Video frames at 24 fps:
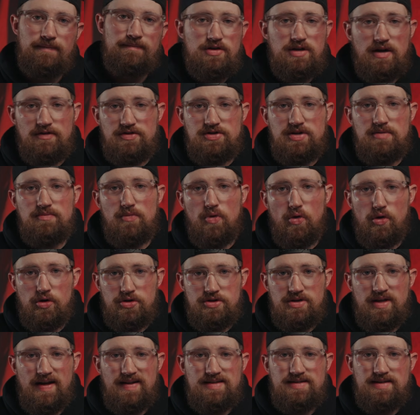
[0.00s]
There's obviously more
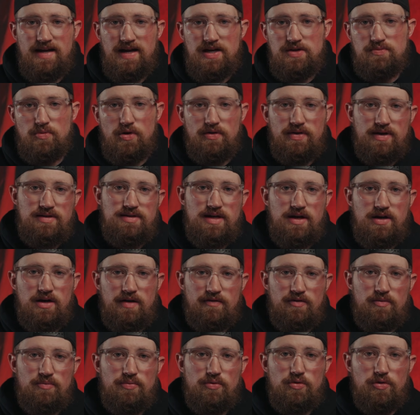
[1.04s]
to that stage, more things I could
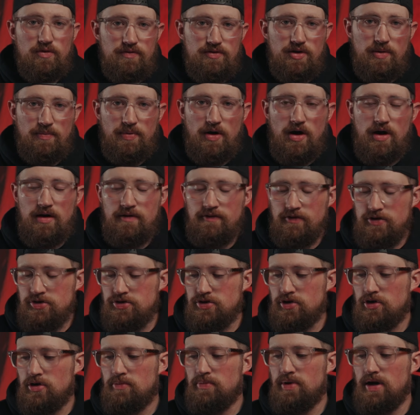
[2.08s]
have improved upon for
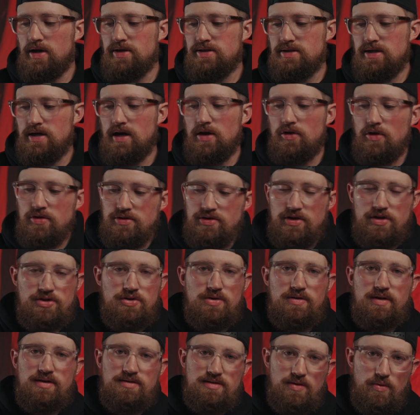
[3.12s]
sure, but those are the
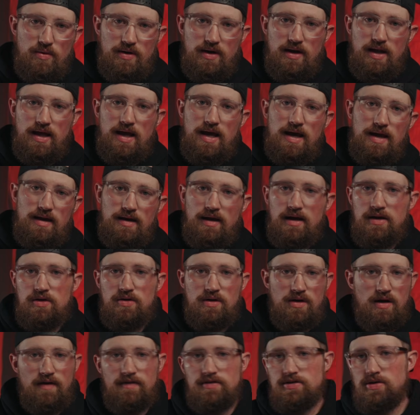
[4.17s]
2 things I wanted to hit, and you
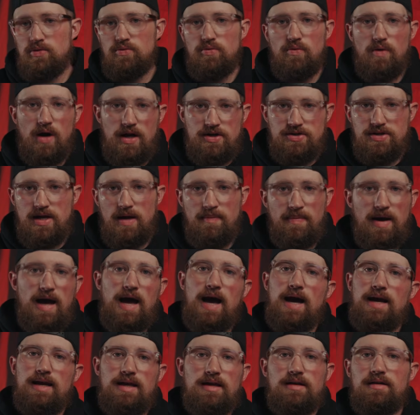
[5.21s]
can obviously watch that
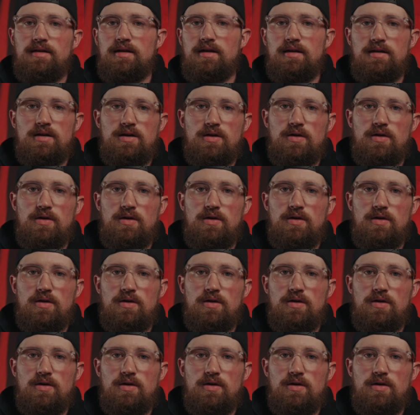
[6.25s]
back and